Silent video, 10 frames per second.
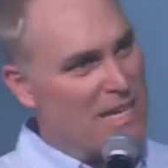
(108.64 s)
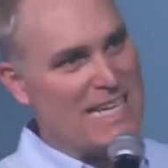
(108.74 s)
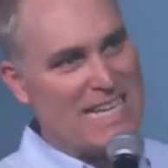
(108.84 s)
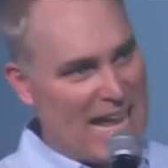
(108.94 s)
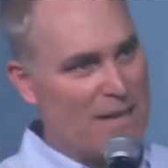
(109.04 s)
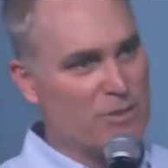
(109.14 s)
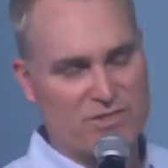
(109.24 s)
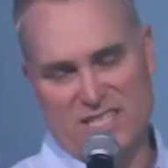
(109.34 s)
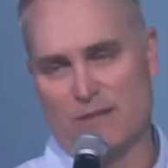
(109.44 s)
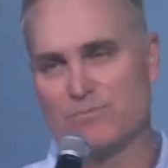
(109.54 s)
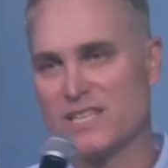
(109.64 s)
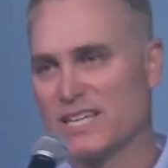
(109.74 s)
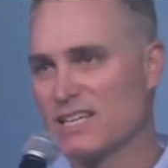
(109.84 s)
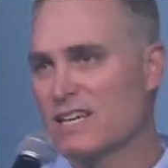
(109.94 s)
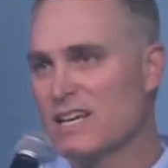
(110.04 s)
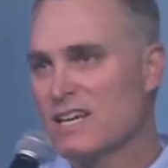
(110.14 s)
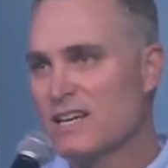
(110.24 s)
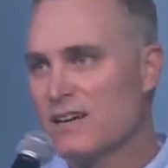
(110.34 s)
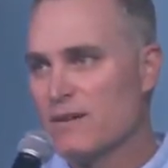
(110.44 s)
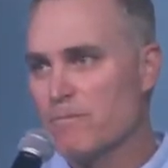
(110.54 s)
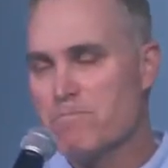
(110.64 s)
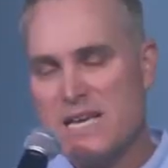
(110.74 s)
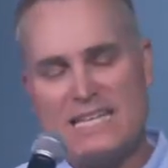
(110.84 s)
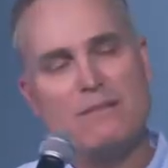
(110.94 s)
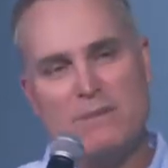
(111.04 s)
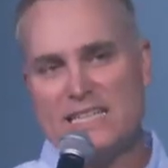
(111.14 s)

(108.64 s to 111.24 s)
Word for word: them a name of something, many,